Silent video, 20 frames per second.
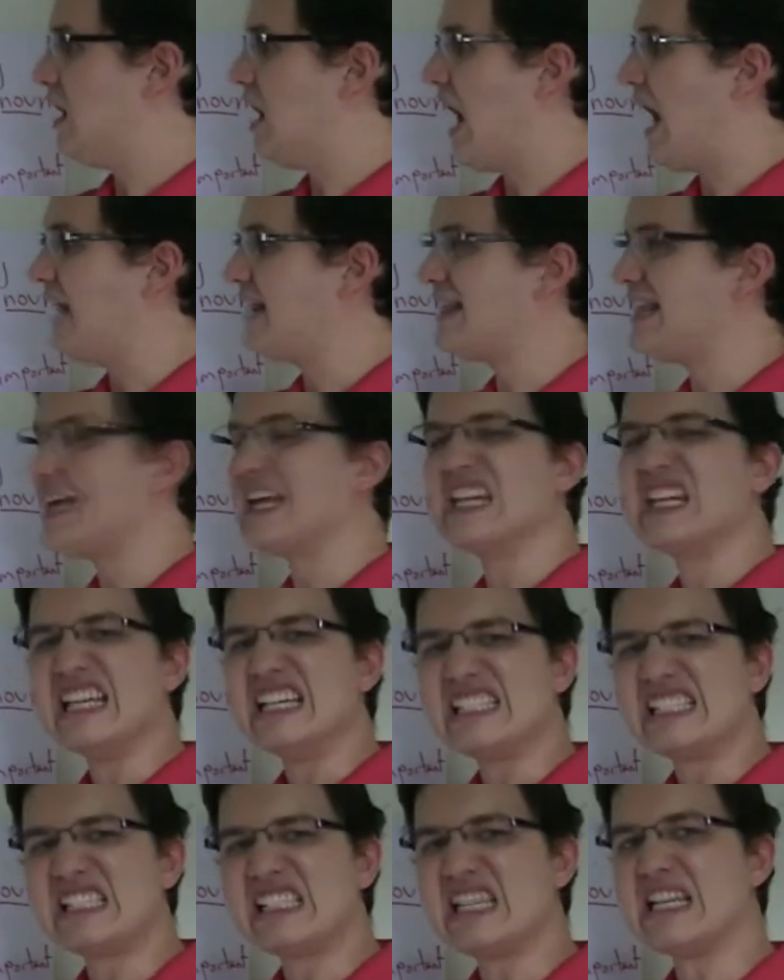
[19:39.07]
I think
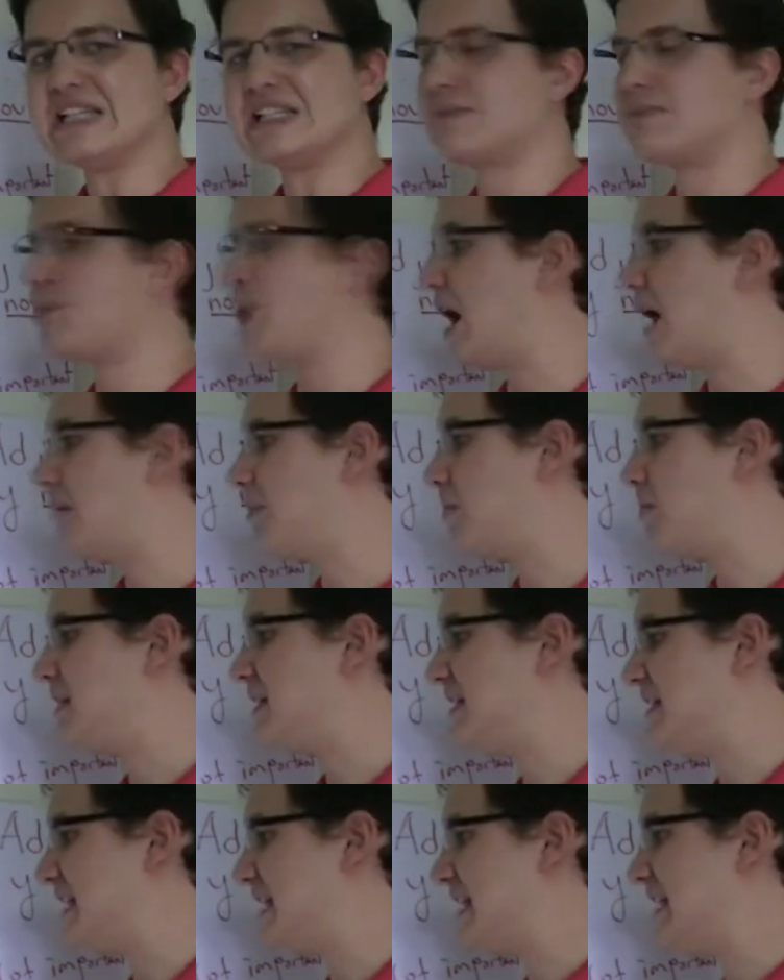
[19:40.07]
listing is probably the